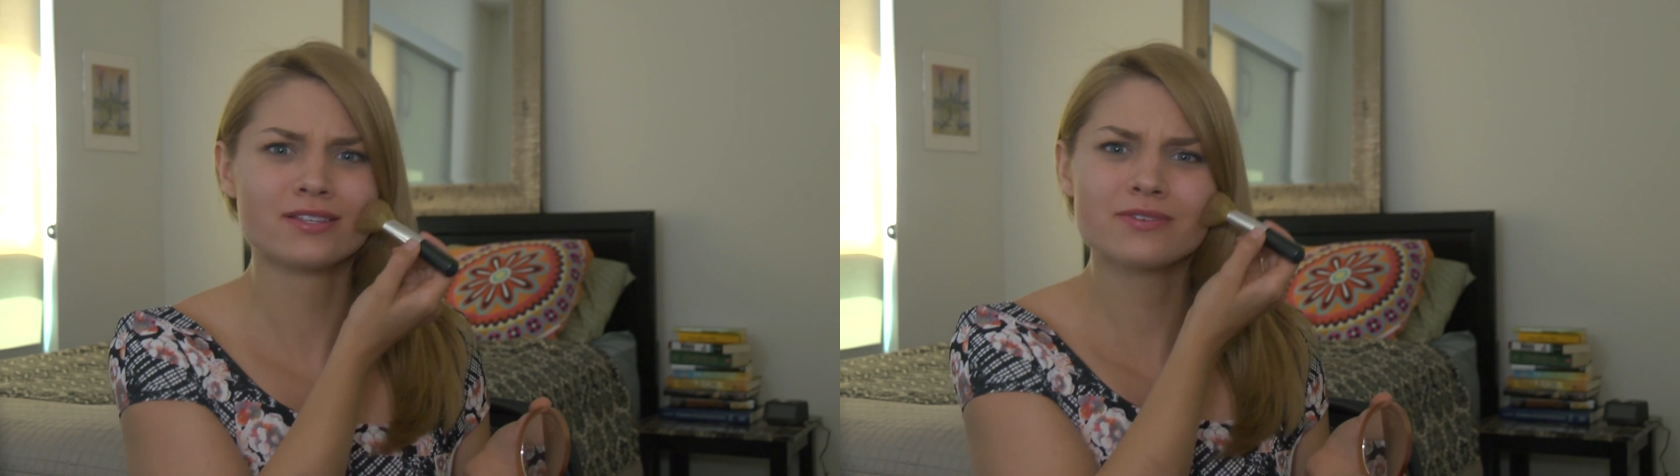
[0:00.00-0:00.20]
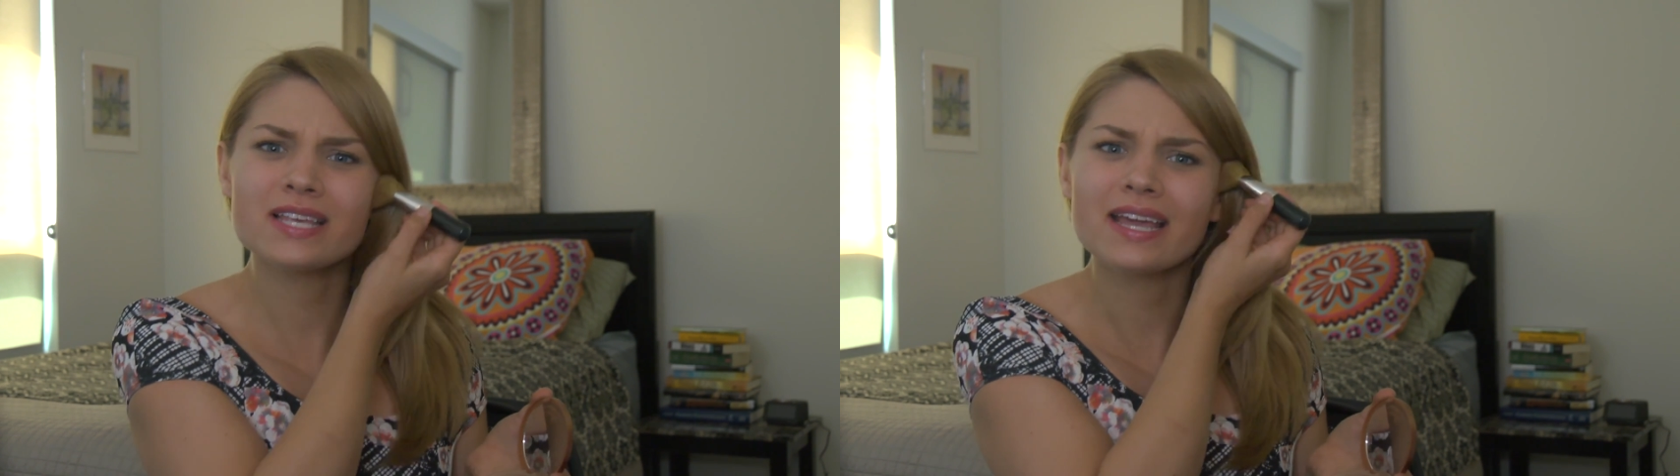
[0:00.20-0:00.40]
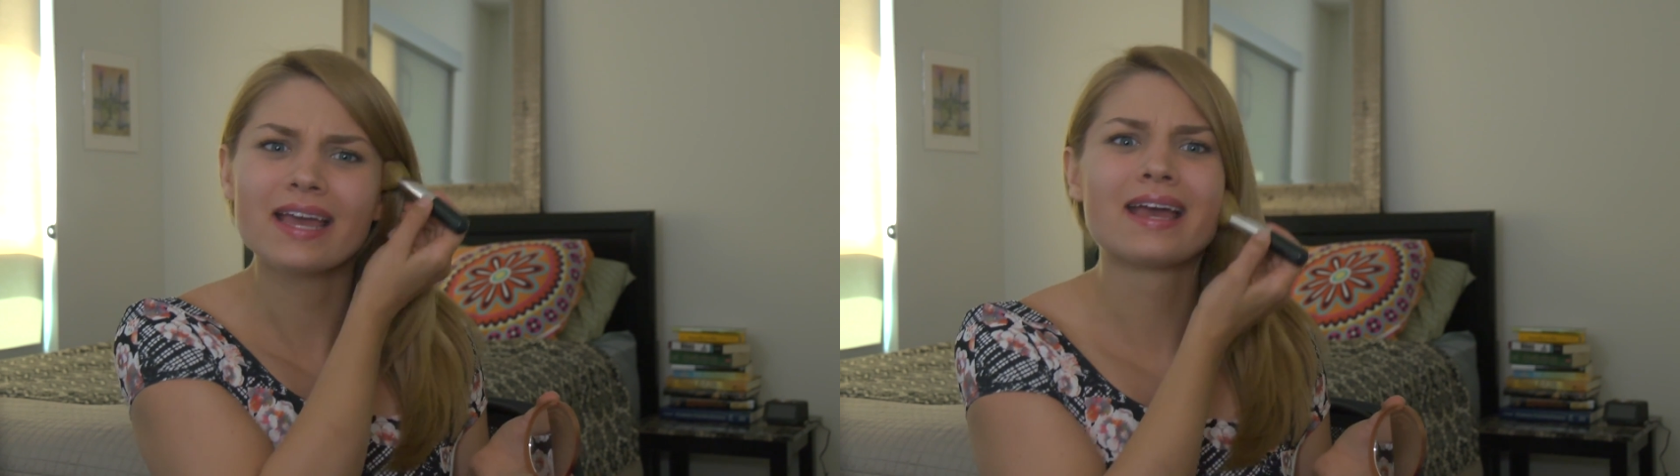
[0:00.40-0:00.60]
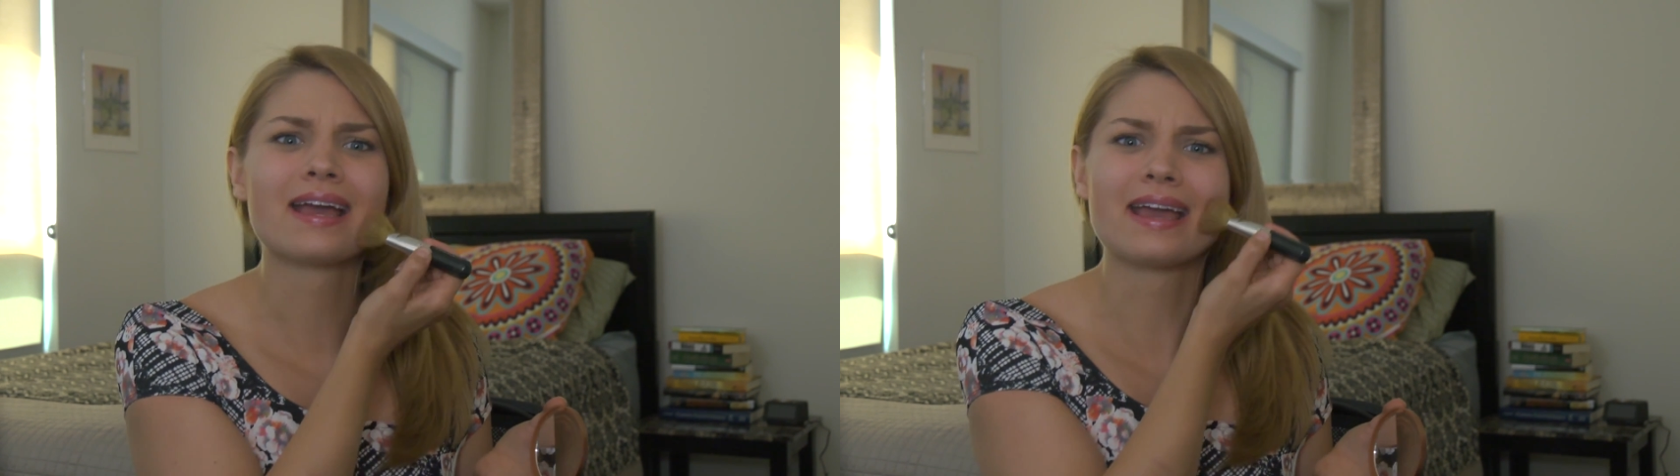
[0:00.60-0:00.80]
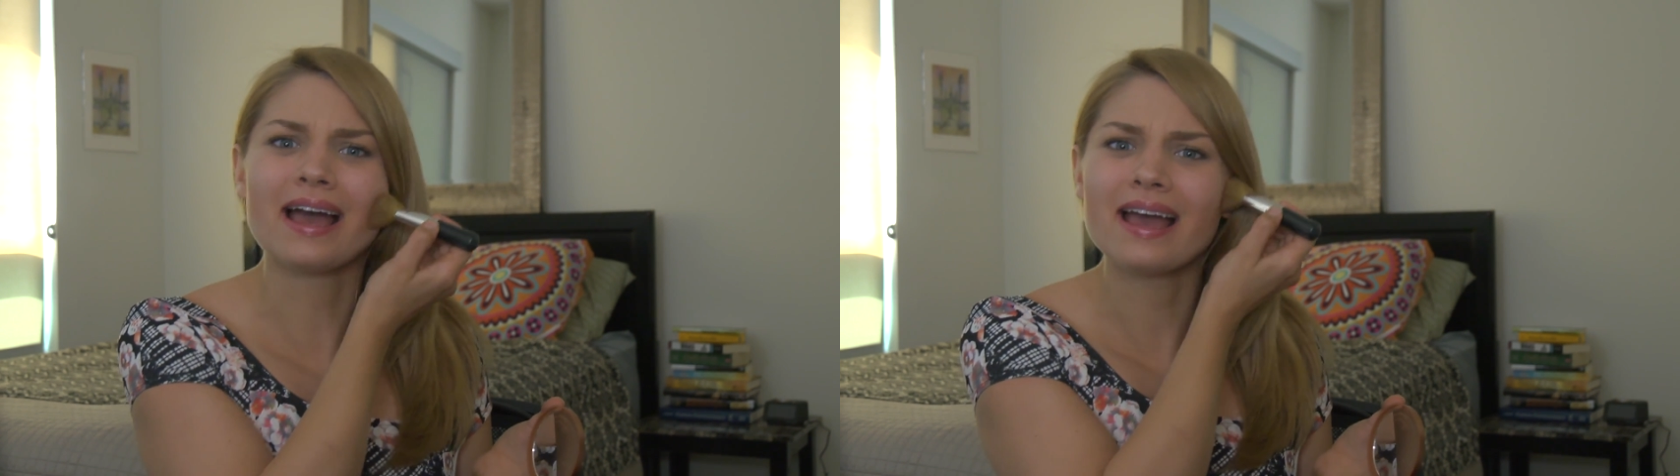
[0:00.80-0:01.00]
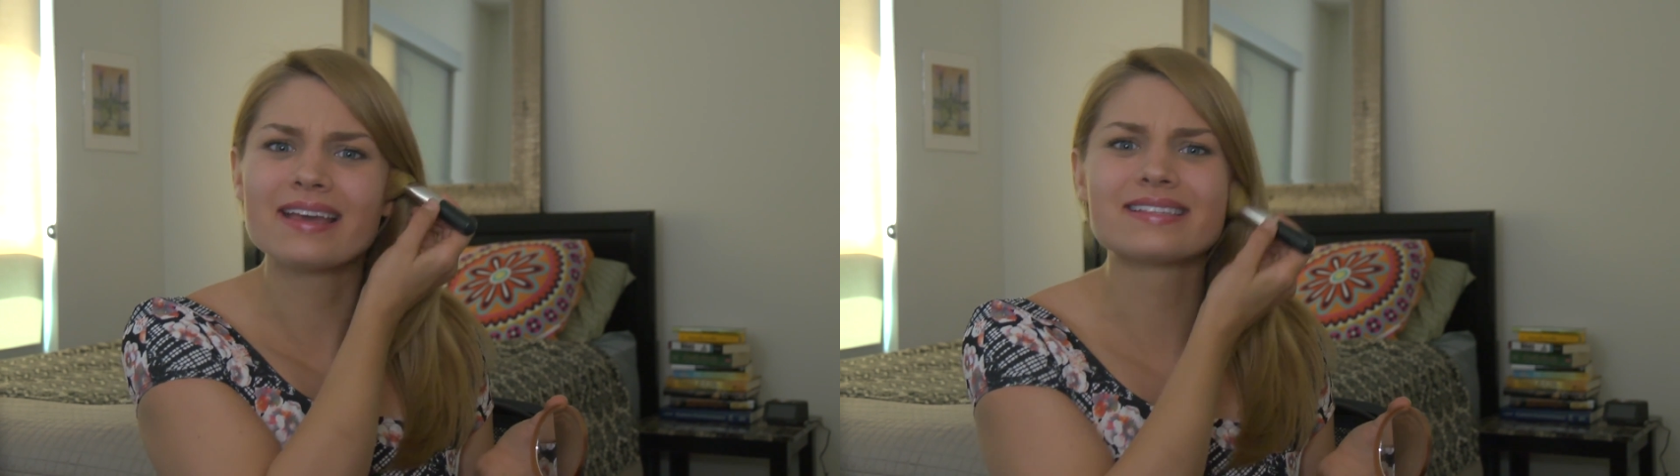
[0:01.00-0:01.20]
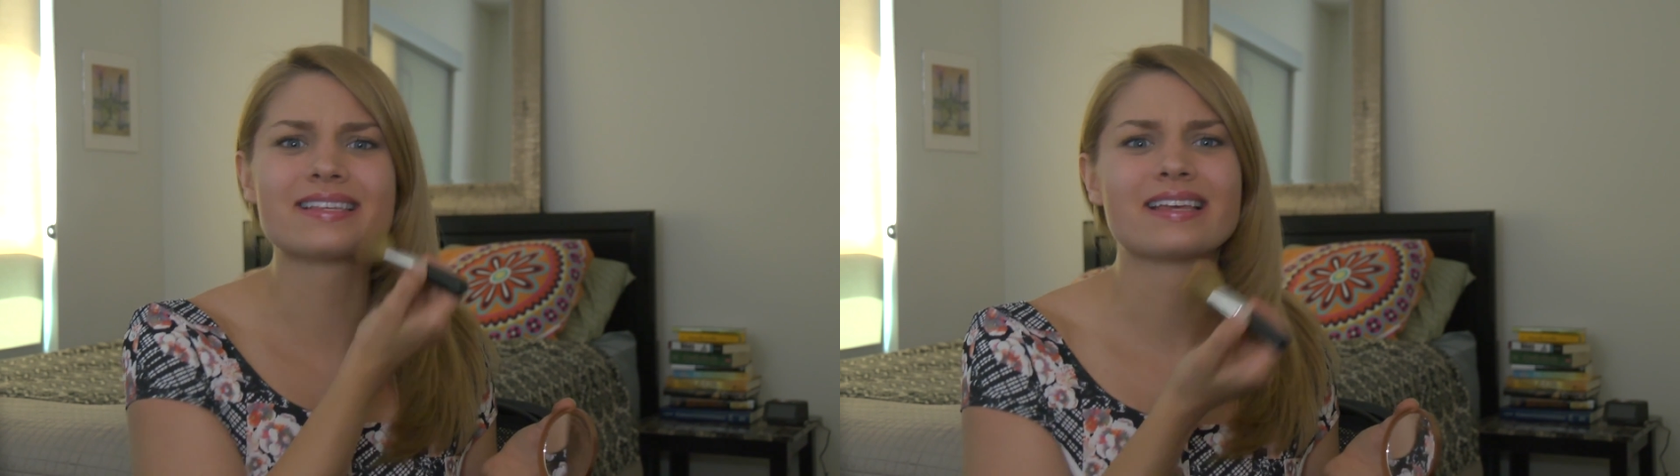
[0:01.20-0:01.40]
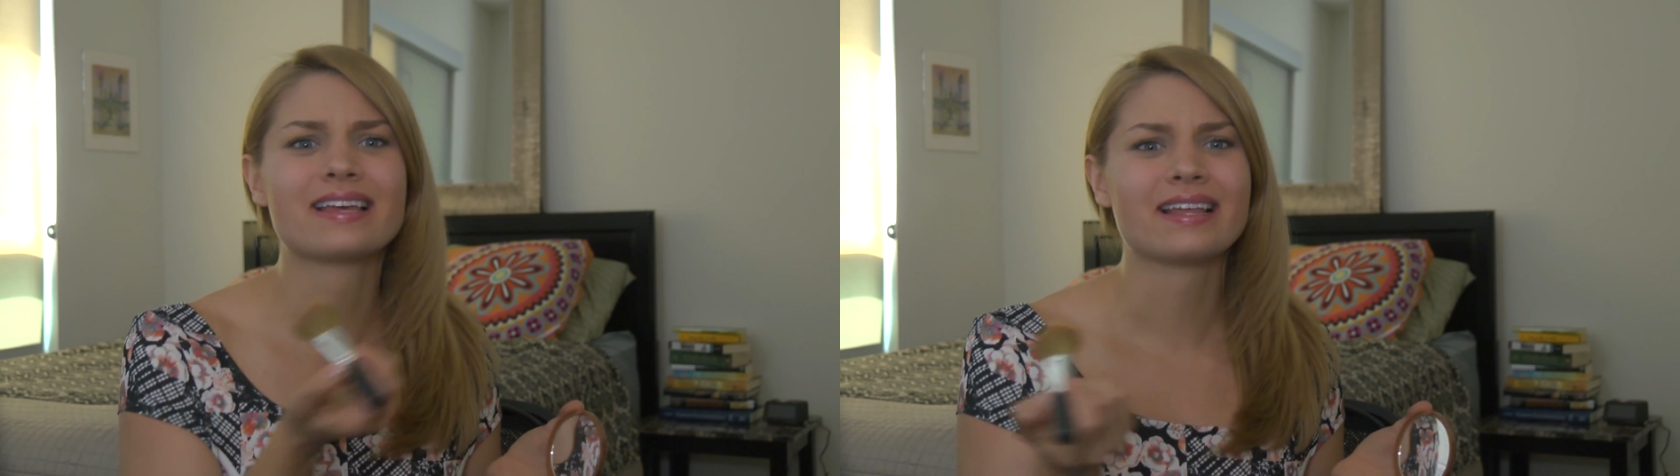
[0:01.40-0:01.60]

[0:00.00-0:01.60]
So I was like, guys,